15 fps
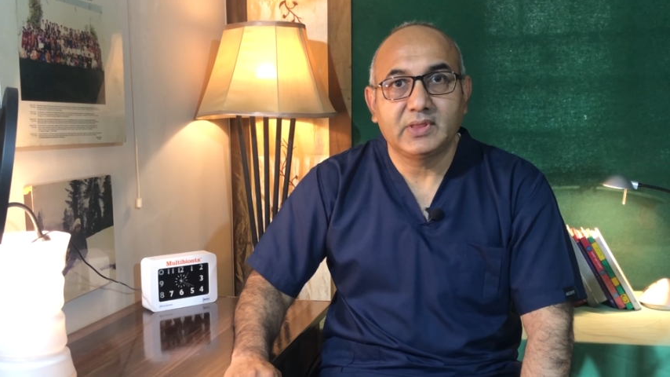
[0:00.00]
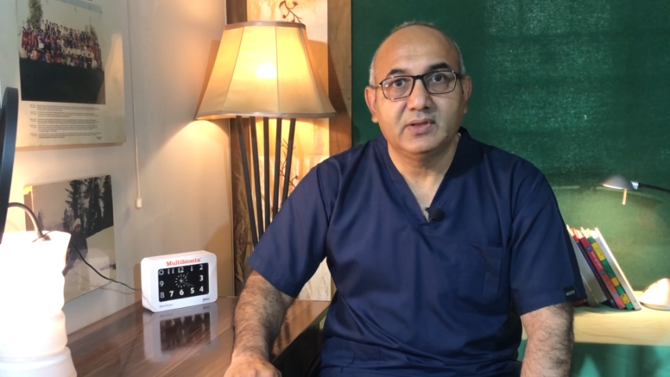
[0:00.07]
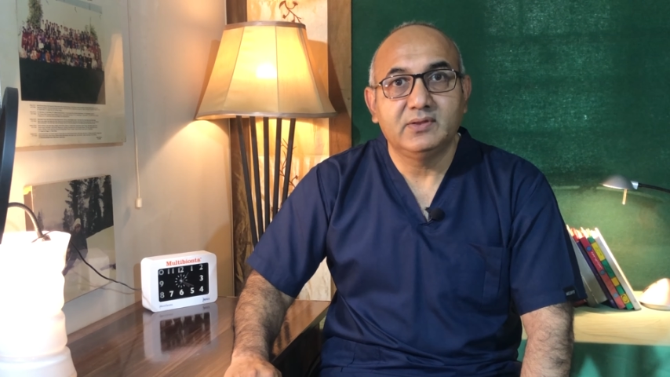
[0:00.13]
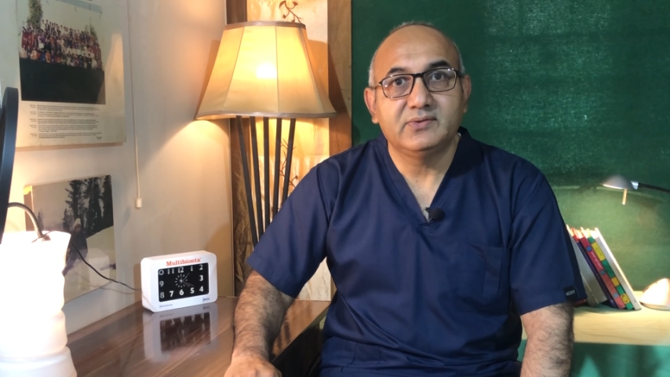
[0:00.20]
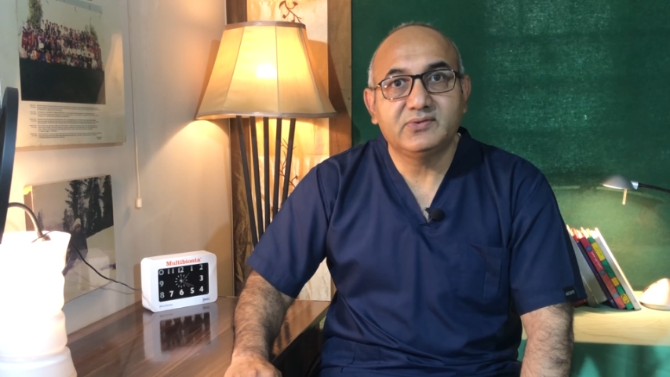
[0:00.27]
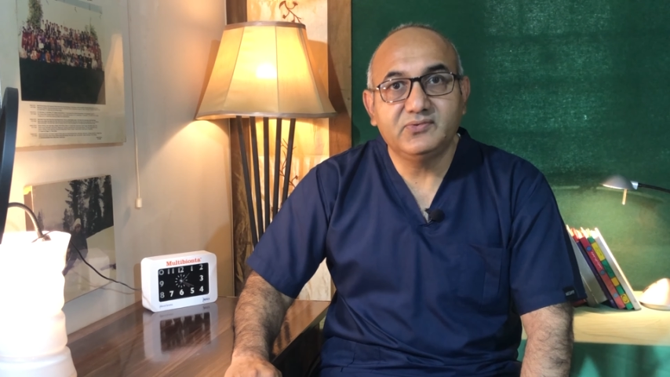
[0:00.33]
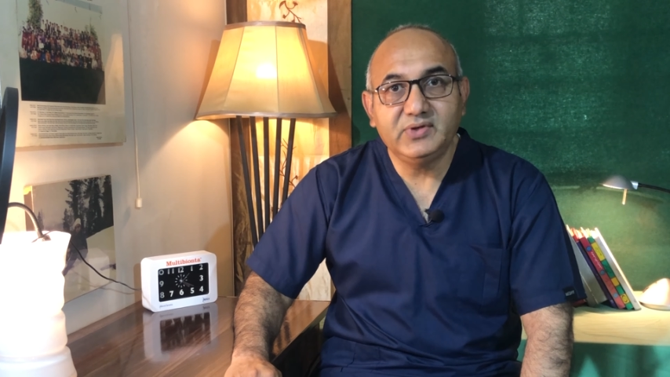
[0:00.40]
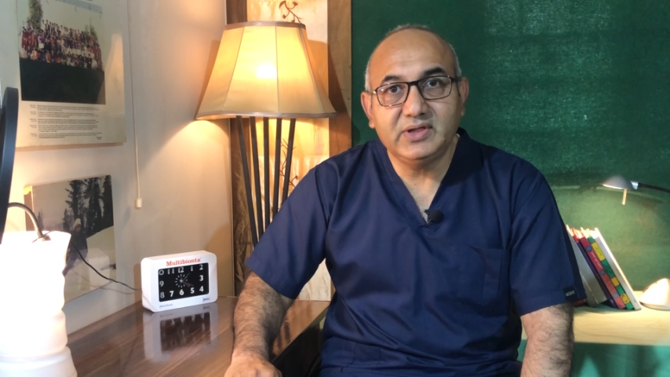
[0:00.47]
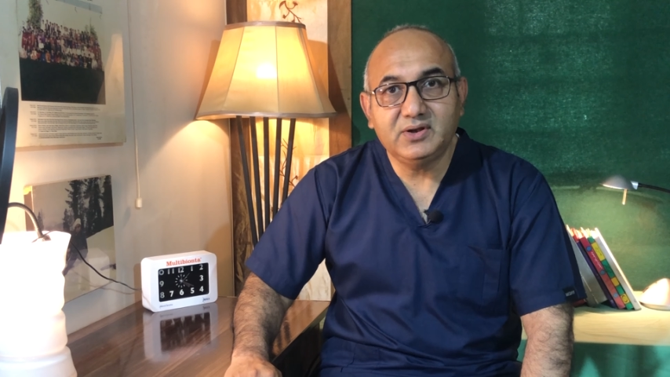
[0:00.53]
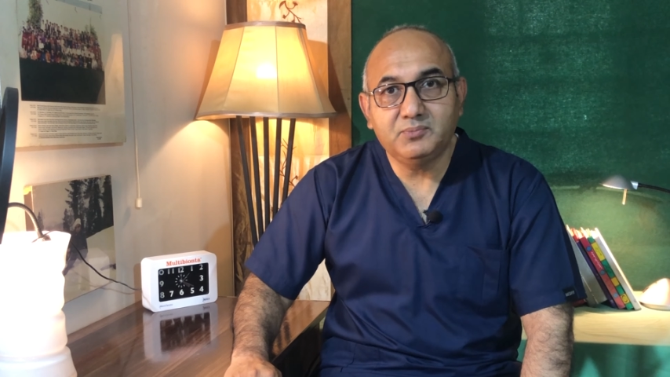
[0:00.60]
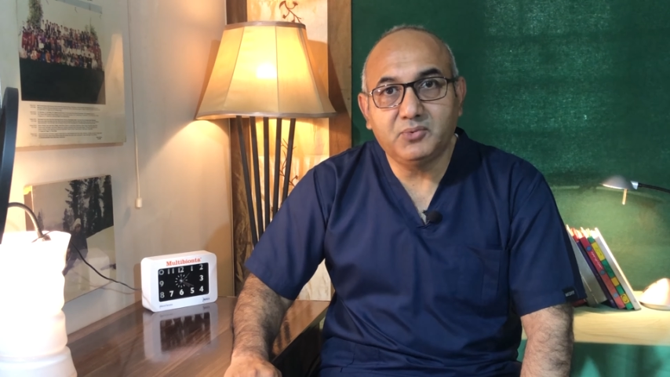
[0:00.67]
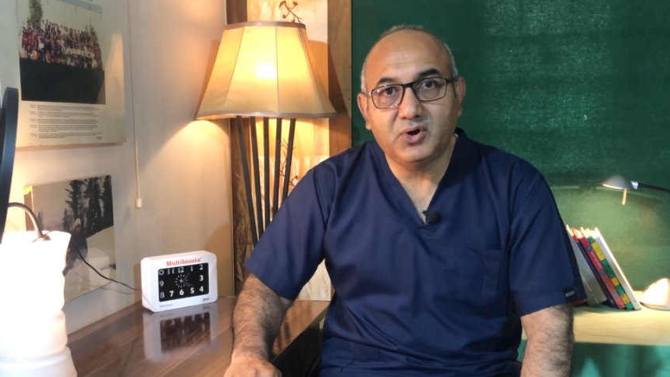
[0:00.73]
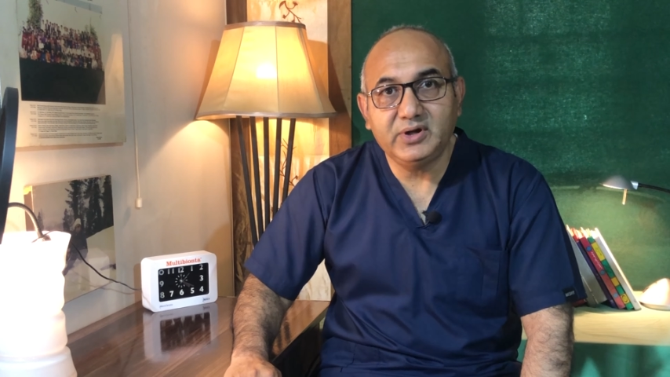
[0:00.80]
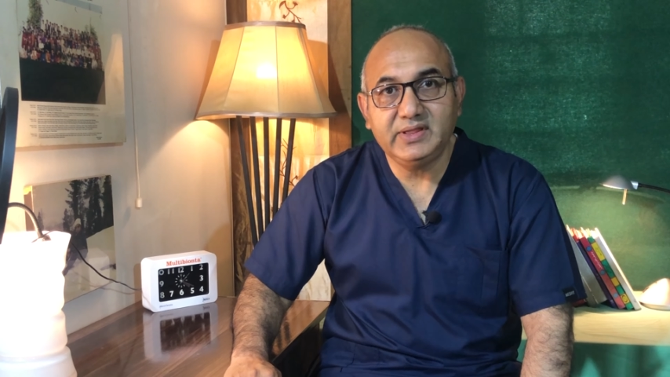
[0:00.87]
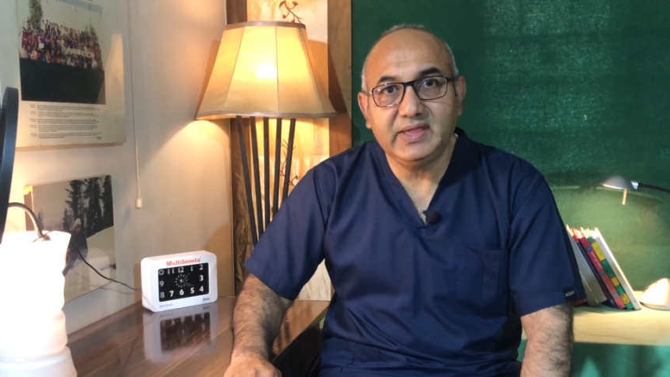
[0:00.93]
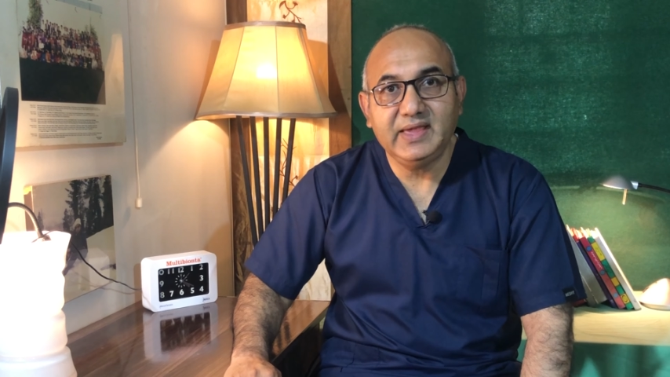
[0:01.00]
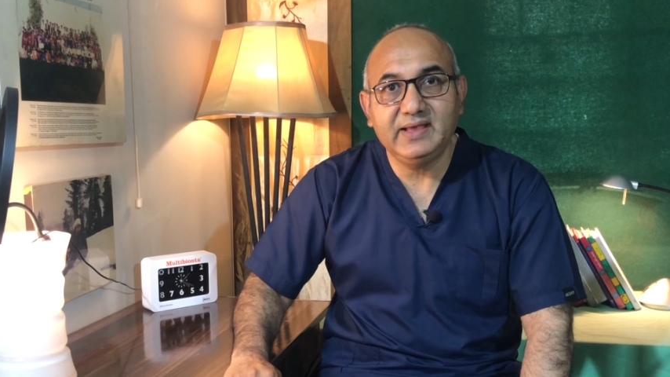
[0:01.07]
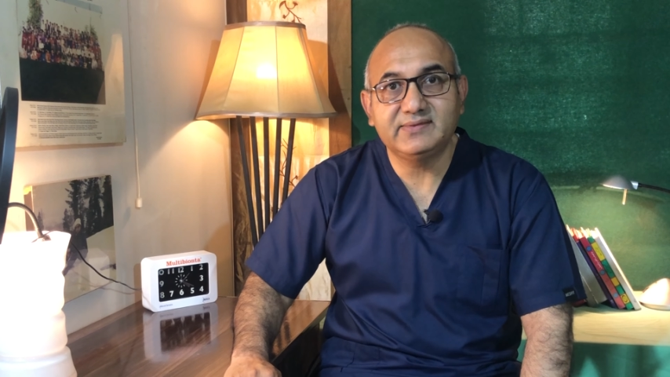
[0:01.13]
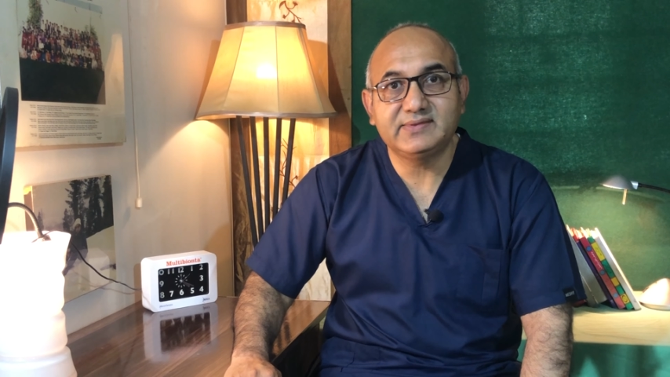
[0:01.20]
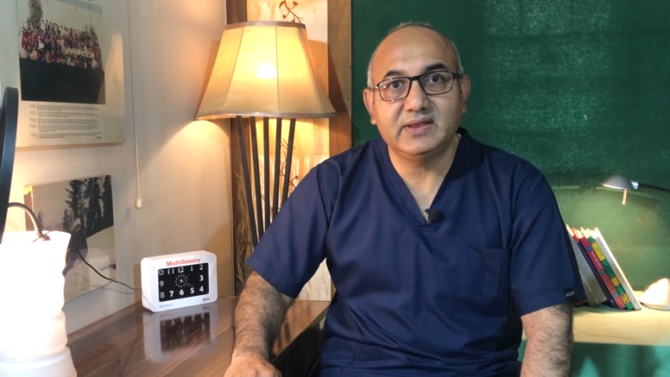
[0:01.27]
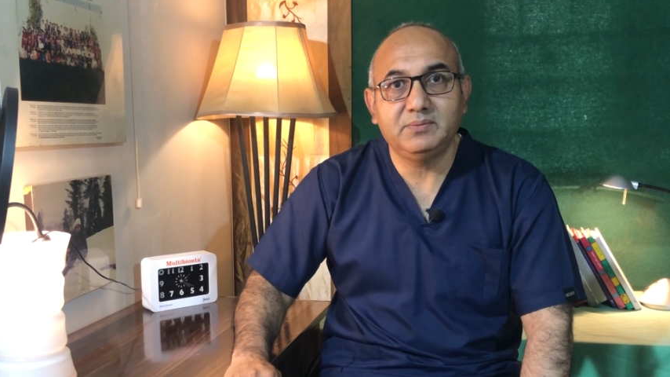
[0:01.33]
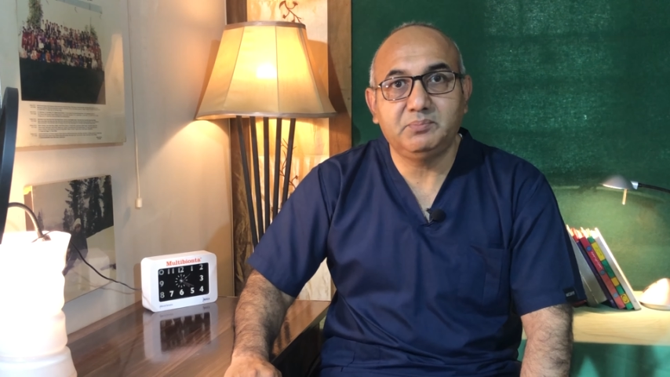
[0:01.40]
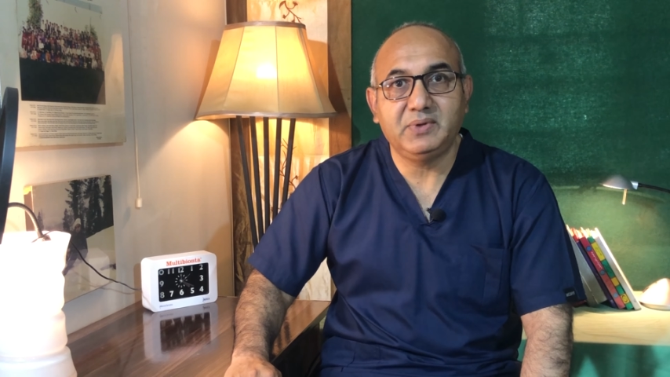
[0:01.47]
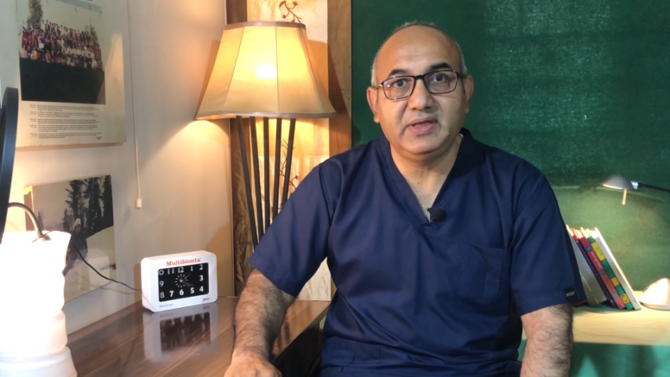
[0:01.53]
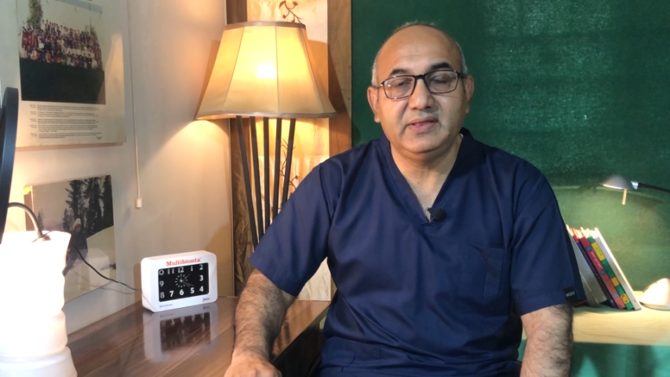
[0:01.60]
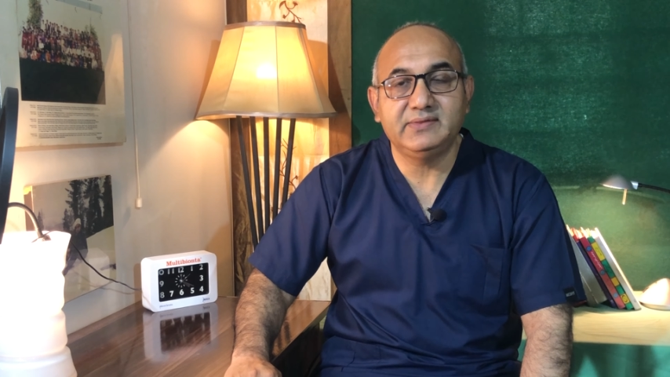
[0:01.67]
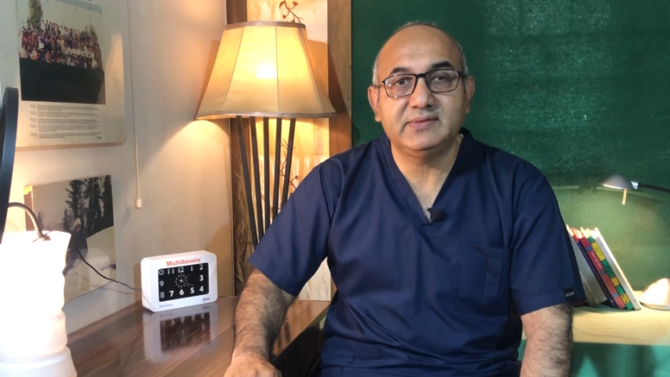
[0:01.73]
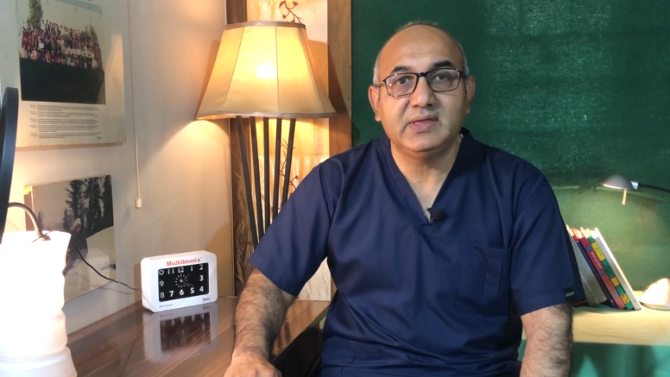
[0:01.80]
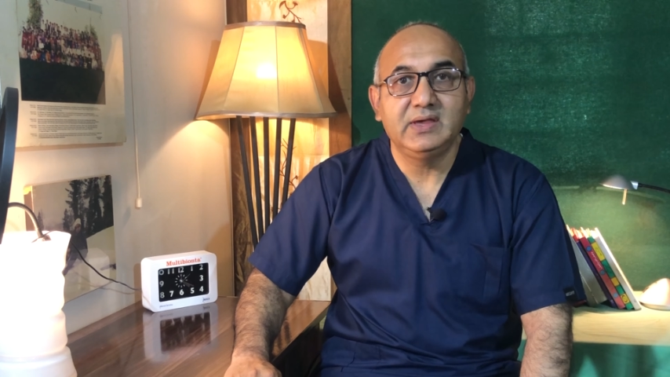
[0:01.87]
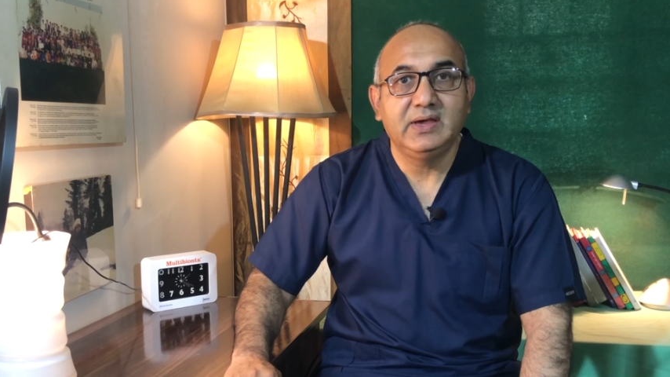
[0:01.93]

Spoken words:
severe body aches and pains,